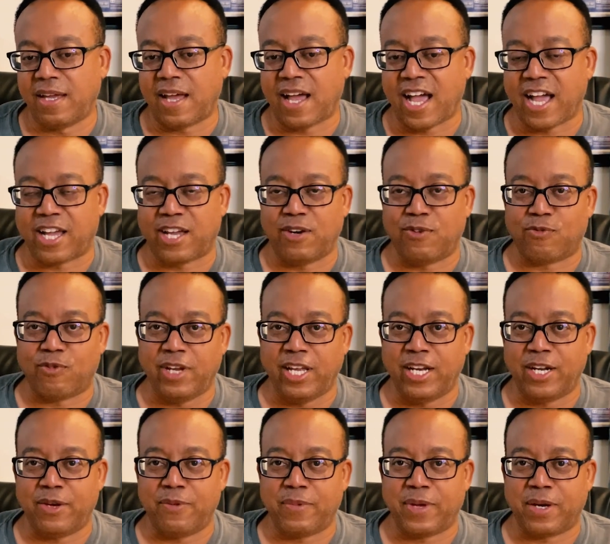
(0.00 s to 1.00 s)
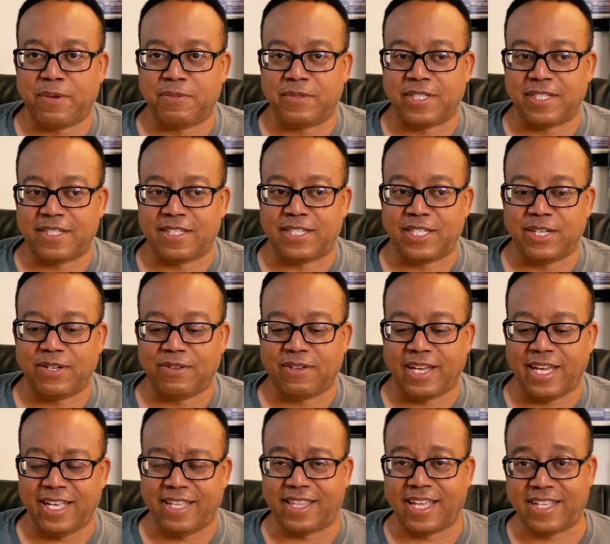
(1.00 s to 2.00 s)
I can read them and I'm just still
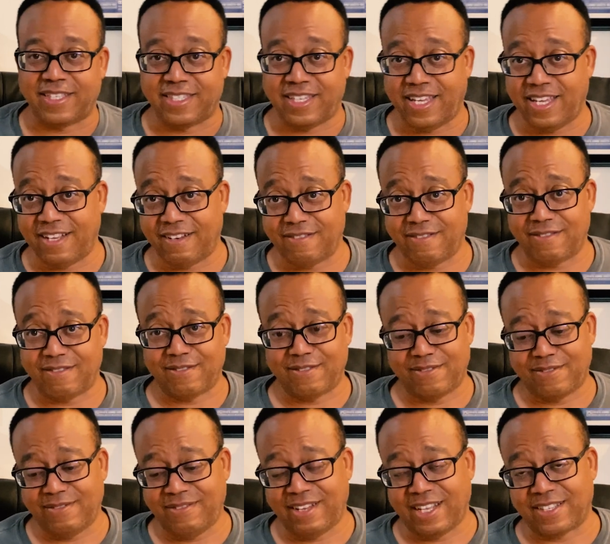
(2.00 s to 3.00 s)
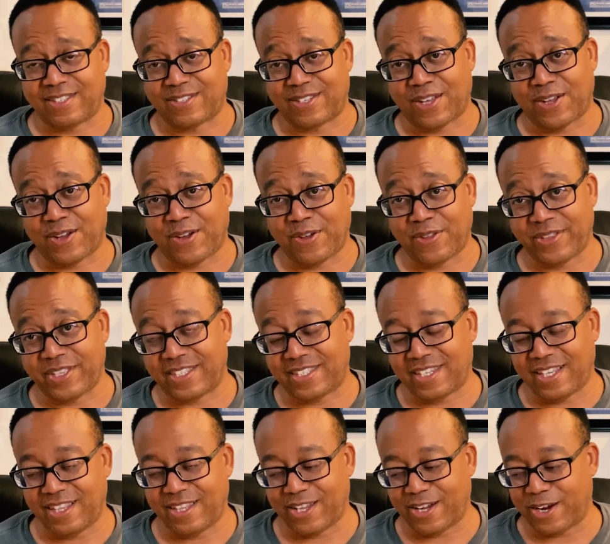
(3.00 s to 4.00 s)
like, that's it, that's all that's
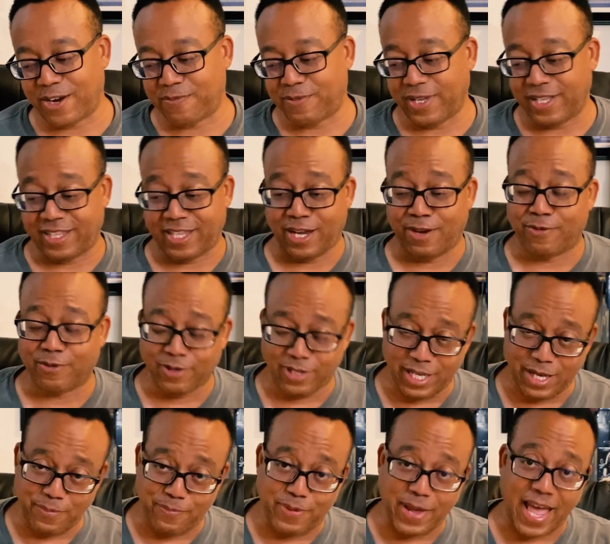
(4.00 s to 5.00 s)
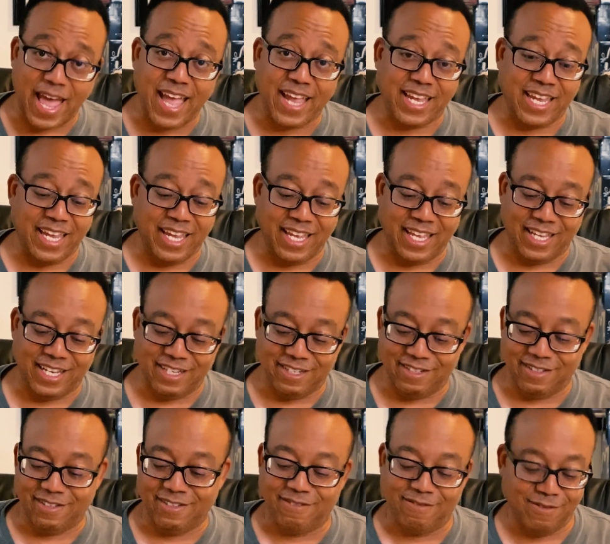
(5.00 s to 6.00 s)
in there. But they really pack in